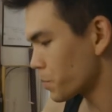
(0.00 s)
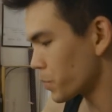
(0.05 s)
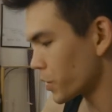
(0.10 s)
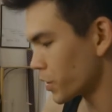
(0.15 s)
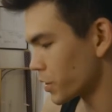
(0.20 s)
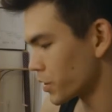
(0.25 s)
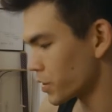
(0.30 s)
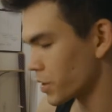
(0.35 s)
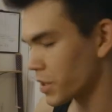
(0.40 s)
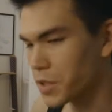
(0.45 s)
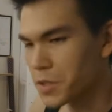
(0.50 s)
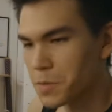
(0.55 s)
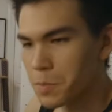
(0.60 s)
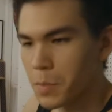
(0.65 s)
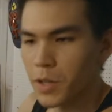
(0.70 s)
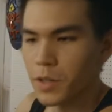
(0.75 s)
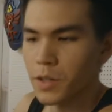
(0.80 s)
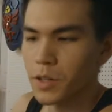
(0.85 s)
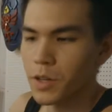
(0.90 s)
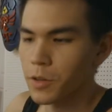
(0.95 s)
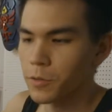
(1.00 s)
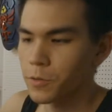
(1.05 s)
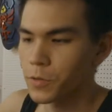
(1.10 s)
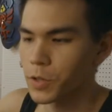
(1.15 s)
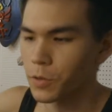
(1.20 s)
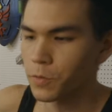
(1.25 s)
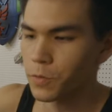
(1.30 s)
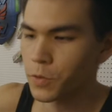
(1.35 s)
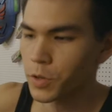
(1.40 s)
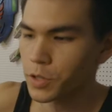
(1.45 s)
but it's made enough
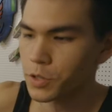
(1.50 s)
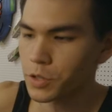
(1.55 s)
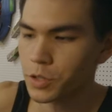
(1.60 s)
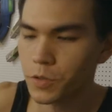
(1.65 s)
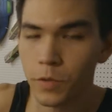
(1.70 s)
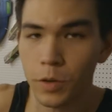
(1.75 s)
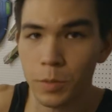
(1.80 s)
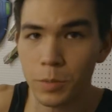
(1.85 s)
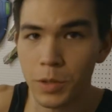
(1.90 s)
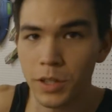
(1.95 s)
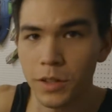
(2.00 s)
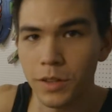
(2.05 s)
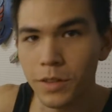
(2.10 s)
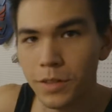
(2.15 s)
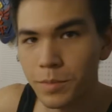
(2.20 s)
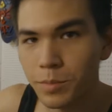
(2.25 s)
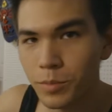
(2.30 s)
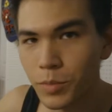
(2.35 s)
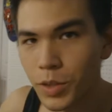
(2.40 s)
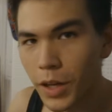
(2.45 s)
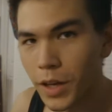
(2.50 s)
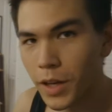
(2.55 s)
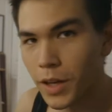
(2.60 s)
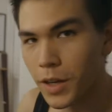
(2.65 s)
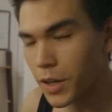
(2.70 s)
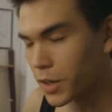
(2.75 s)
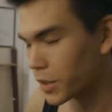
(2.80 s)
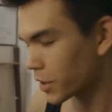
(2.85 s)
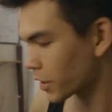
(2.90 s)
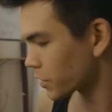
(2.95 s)
difference for me that
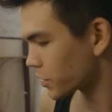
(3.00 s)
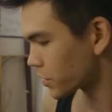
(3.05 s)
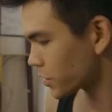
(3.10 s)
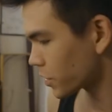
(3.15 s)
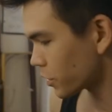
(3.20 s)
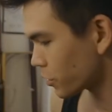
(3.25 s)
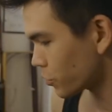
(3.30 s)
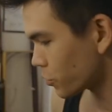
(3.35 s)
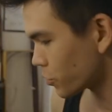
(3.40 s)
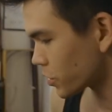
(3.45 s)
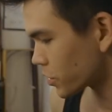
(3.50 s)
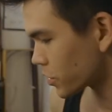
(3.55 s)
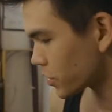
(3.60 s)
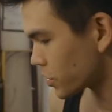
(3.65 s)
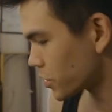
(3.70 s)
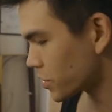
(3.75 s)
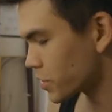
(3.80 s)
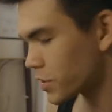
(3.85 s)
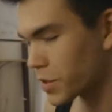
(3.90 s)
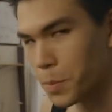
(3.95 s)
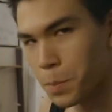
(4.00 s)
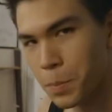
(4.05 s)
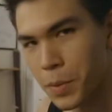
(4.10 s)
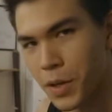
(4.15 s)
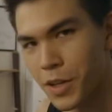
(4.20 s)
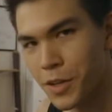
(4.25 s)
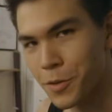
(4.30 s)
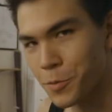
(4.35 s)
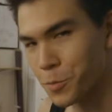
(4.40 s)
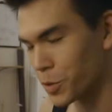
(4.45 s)
I continue to
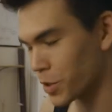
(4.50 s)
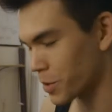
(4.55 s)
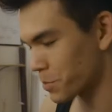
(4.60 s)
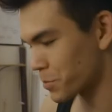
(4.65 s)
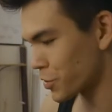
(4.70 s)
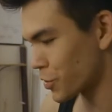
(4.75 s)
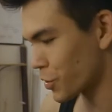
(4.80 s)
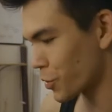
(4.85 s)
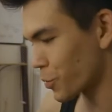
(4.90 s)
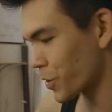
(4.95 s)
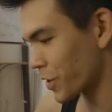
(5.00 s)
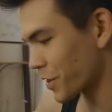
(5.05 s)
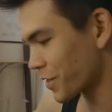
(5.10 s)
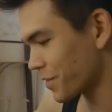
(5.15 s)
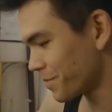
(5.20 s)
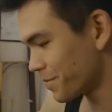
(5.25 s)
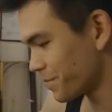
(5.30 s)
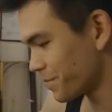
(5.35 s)
pin what I'm sewing.